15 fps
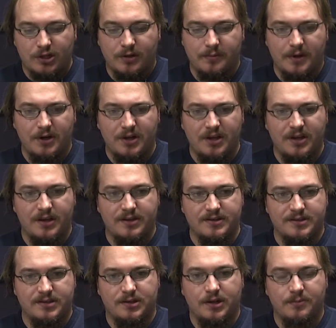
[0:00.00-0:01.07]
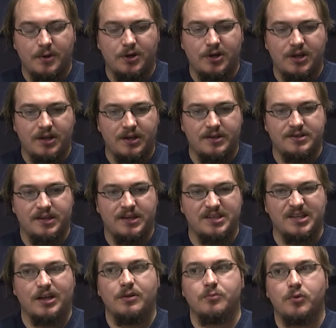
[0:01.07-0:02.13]
Community is a
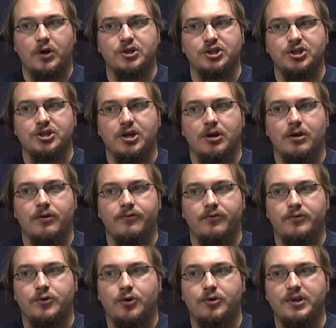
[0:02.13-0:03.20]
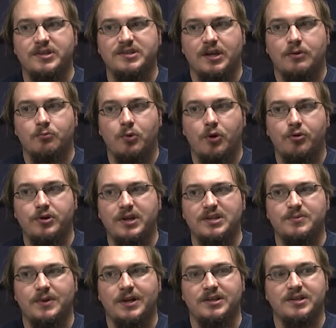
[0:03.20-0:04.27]
celebration of nerdness and
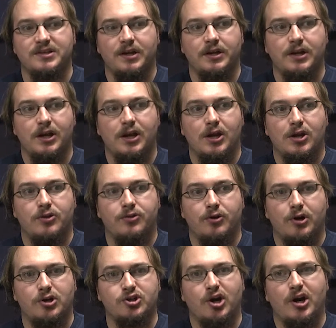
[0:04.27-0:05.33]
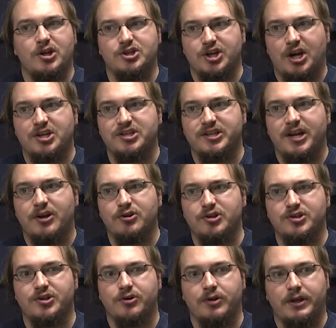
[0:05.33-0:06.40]
weirdness, because it's like they're not trying to change the
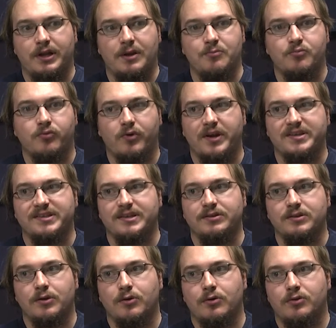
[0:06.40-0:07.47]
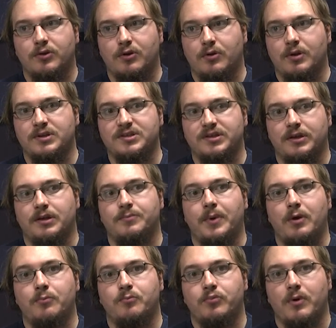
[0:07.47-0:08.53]
characters, they're like embracing it's like
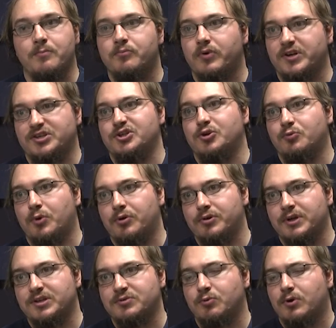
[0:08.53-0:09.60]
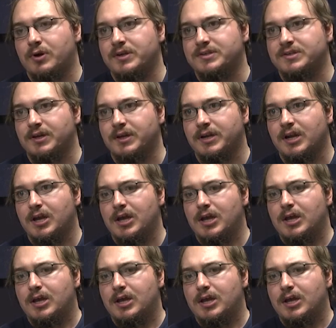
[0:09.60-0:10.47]
about embracing your weirdness. Whereas like